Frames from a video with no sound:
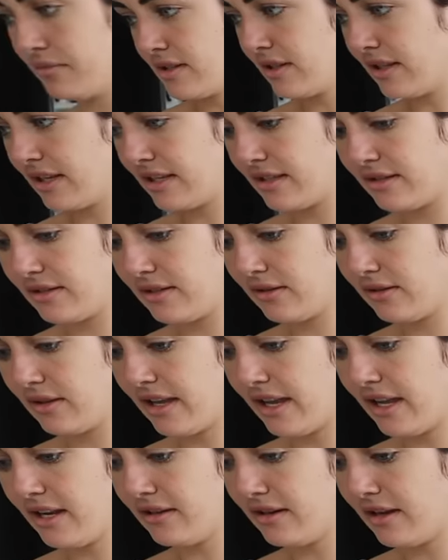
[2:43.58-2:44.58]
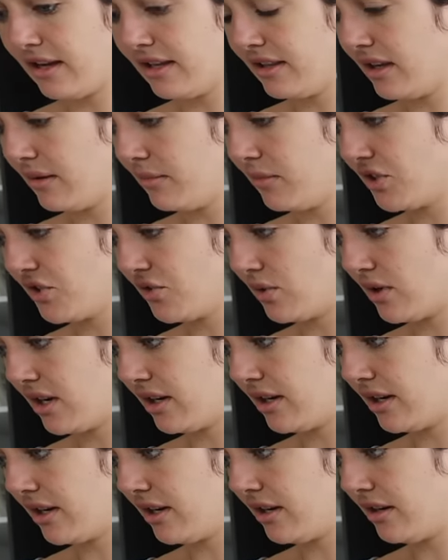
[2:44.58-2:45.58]
So let's do like not that much
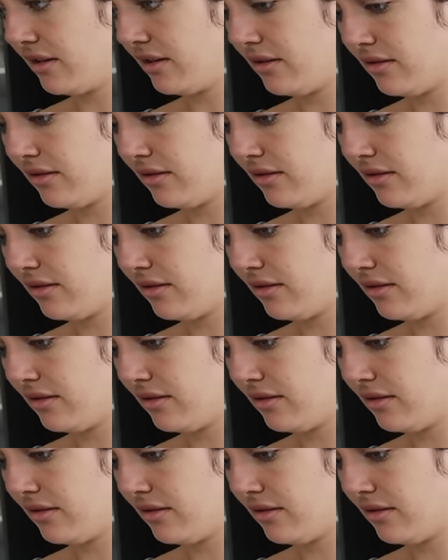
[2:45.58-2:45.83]
water.